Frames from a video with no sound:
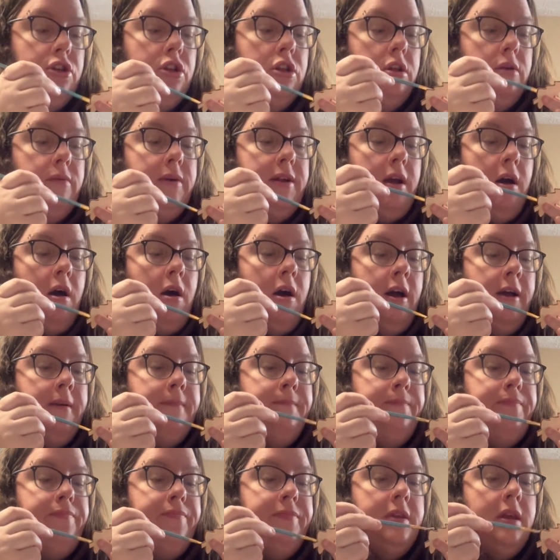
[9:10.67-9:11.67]
glue it
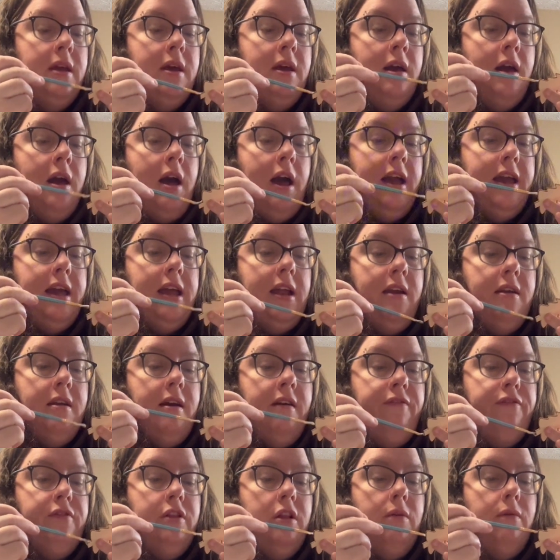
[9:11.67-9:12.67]
on. I get
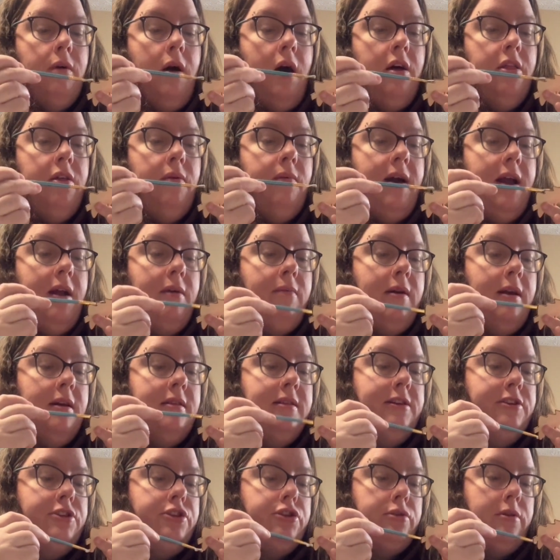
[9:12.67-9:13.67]
enough glue all the way
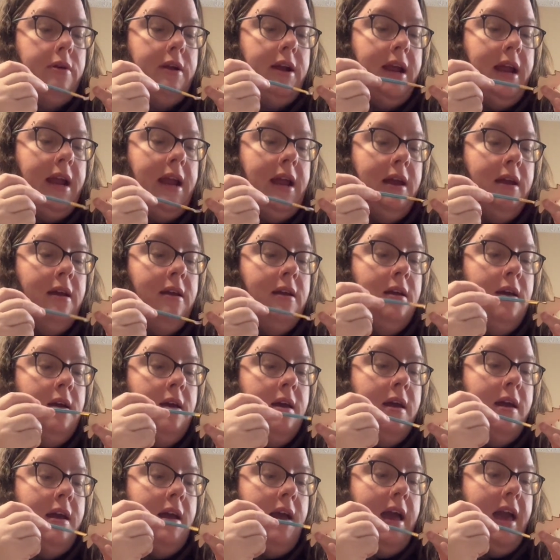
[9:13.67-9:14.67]
around the tree,
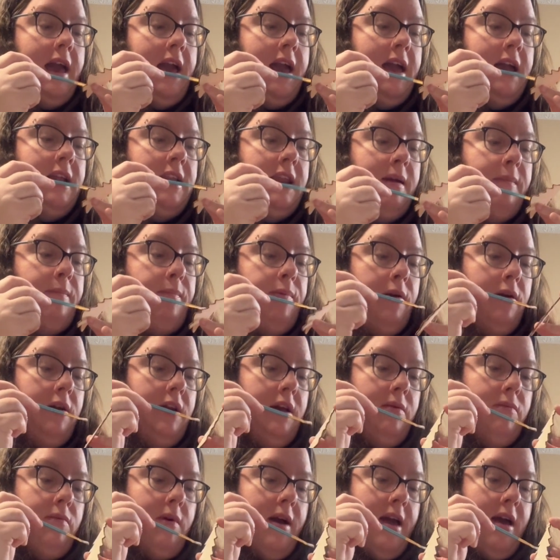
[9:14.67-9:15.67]
and it
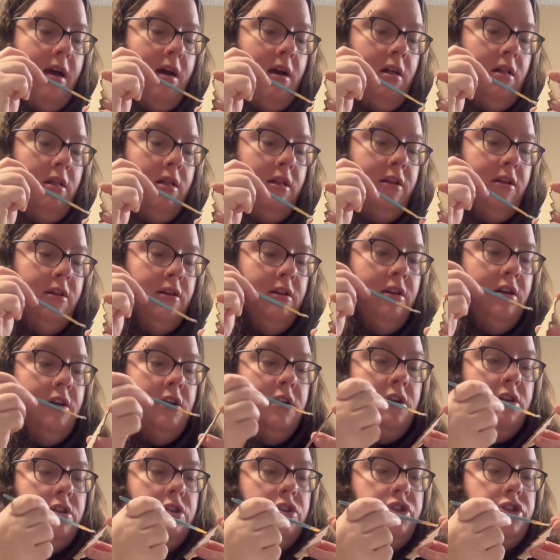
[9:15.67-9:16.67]
pretty well
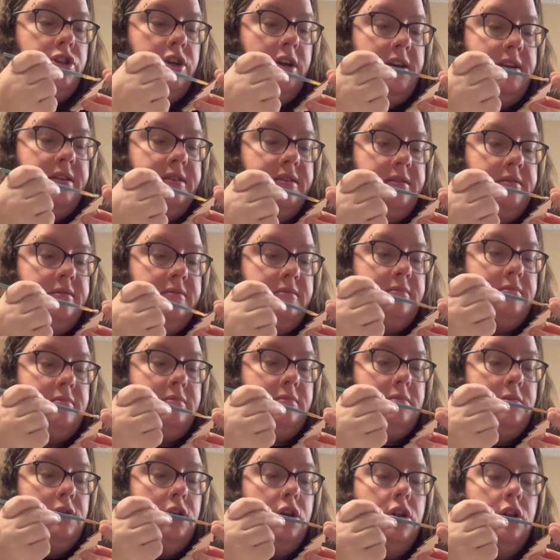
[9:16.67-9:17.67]
just
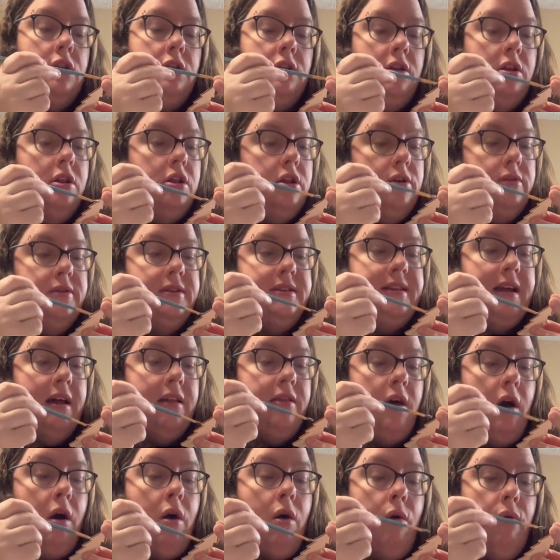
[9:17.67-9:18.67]
glues
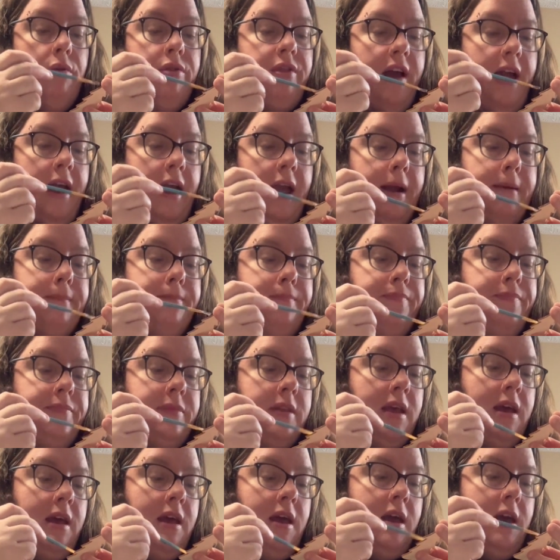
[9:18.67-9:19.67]
down the whole thing.
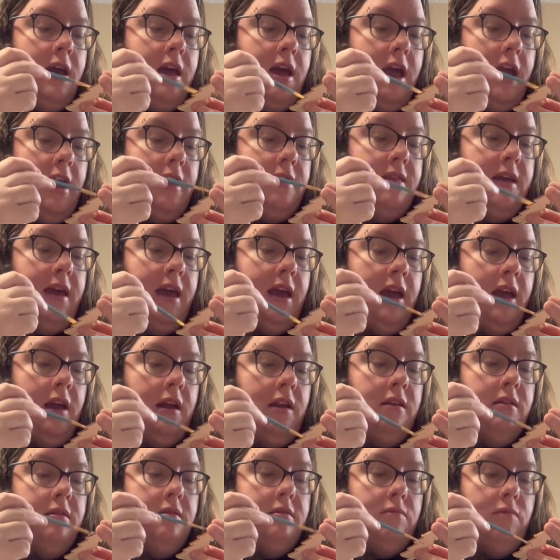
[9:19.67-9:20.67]
And
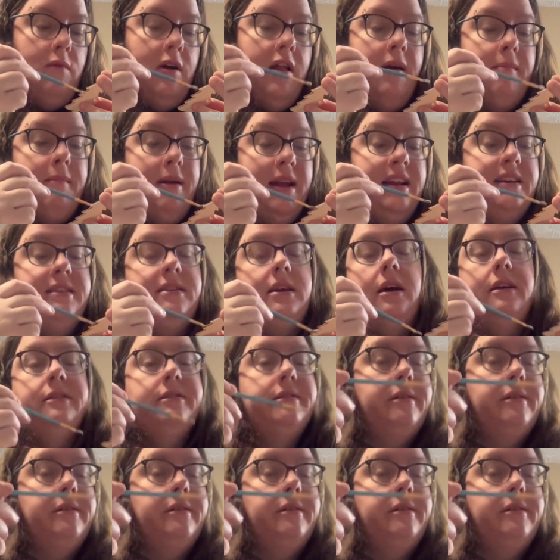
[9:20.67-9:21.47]
then, well, I mean it does,